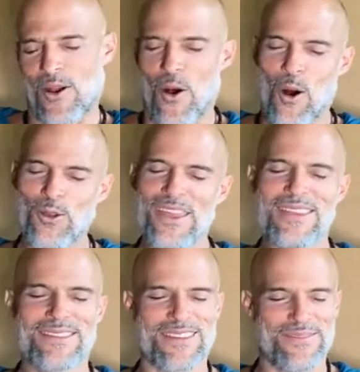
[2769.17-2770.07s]
Hold
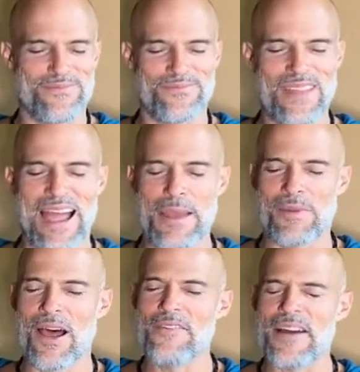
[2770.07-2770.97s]
it. I am
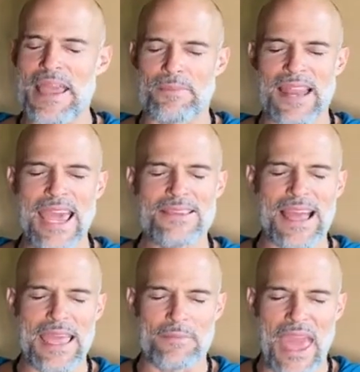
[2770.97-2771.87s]
love, I am light,
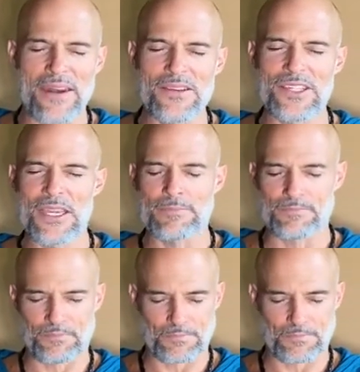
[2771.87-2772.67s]
I am energy.